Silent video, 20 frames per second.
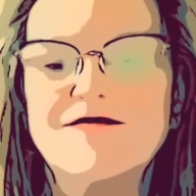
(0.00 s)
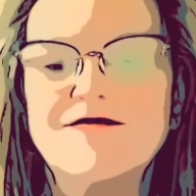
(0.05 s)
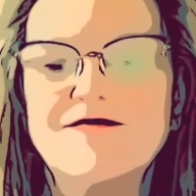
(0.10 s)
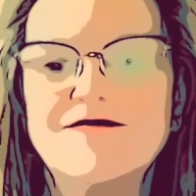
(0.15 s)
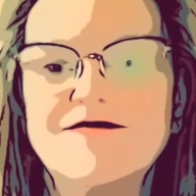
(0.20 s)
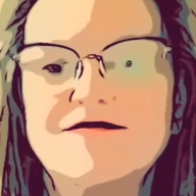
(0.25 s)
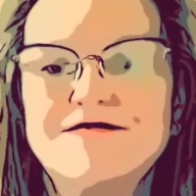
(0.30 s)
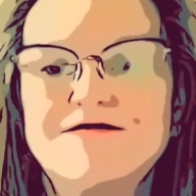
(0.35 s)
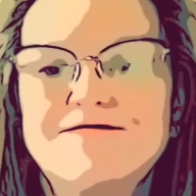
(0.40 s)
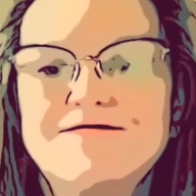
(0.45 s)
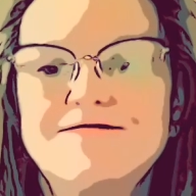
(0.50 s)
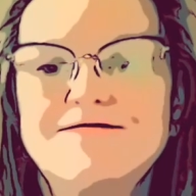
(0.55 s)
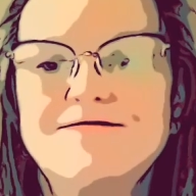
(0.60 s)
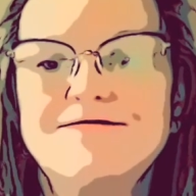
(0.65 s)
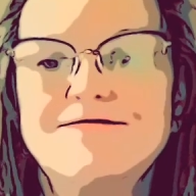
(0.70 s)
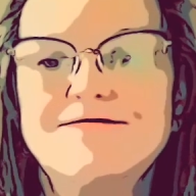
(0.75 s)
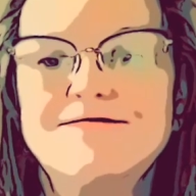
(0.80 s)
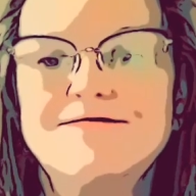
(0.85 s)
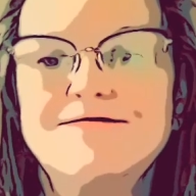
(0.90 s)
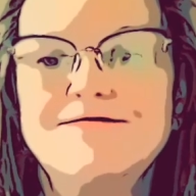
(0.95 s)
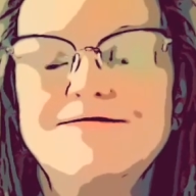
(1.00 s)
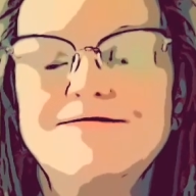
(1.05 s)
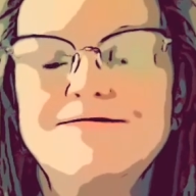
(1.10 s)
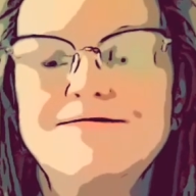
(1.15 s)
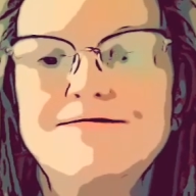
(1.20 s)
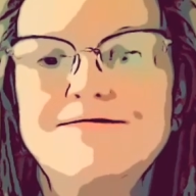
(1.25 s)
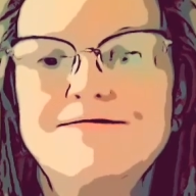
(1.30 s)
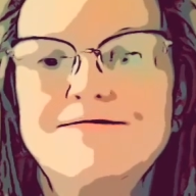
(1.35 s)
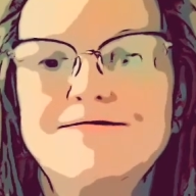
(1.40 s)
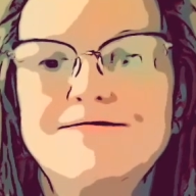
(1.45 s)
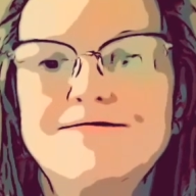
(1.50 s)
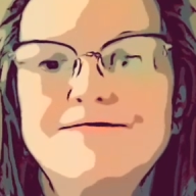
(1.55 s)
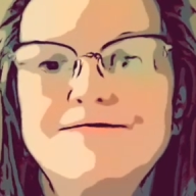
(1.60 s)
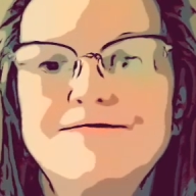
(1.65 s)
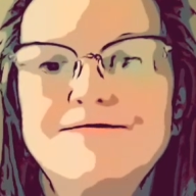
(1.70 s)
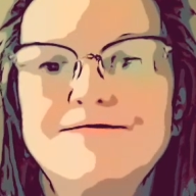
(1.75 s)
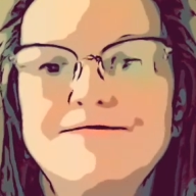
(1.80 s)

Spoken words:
(no one is talking)